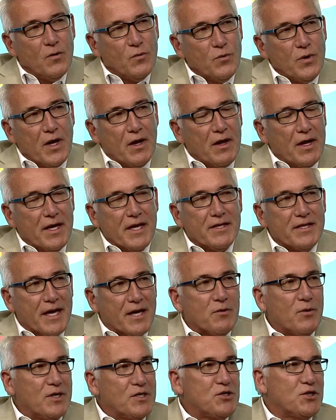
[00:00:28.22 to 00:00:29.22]
Well, I get
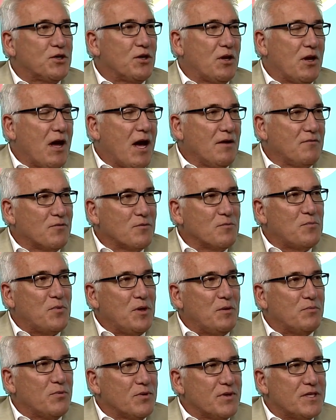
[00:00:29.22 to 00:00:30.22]
that question a lot from
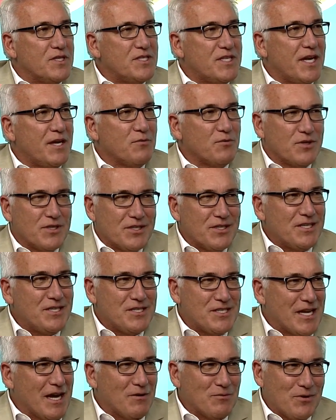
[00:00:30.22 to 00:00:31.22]
people. They say, really?
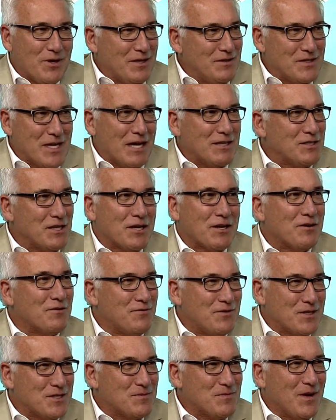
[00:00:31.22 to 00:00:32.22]
Sound waves? How's that going
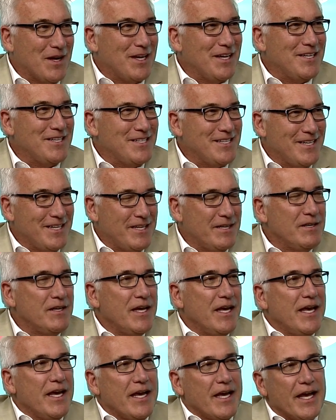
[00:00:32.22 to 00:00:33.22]
to fix my ED? Mm
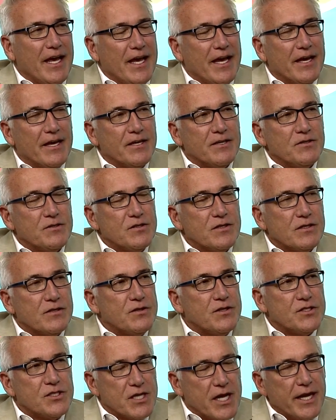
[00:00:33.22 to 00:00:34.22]
-hmm. And
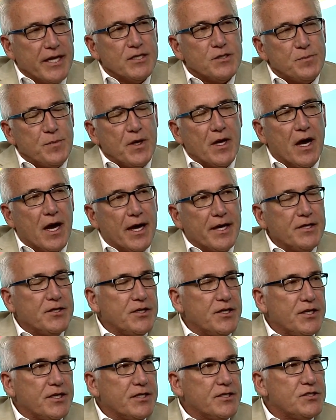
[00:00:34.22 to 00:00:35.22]
the science behind
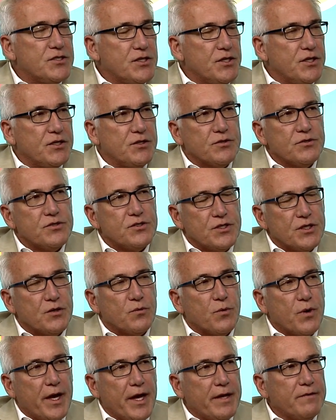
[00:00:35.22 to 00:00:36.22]
it is the acoustic
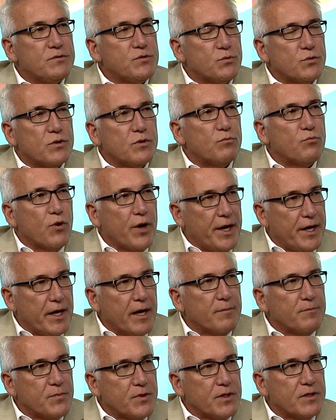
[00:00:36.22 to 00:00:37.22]
waves will break
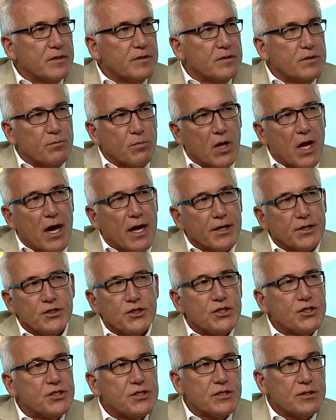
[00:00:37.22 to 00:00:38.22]
up the, the
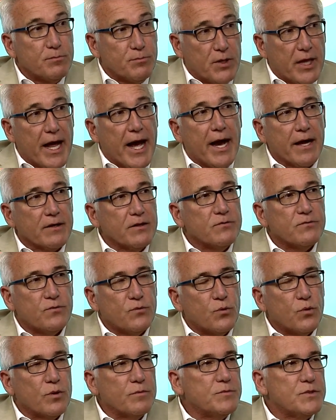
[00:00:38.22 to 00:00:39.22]
blockages and the plaque that
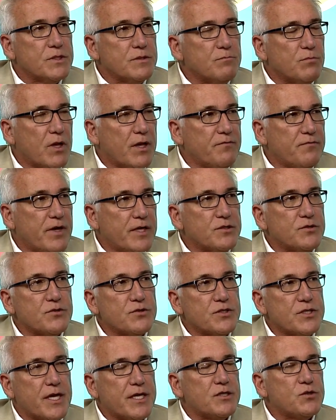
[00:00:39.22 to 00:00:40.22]
forms in blood
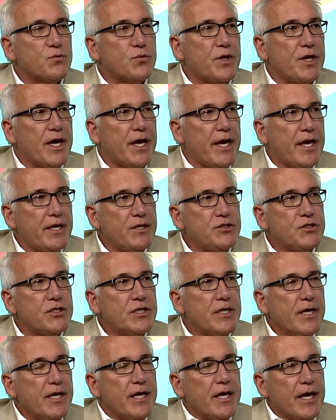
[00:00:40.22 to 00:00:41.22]
vessels as we age,
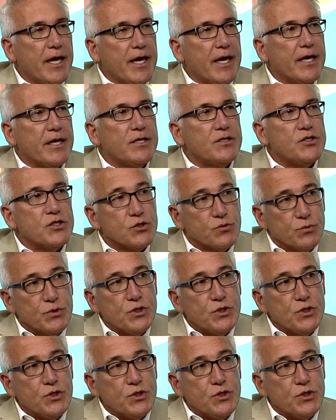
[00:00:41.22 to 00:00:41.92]
and it just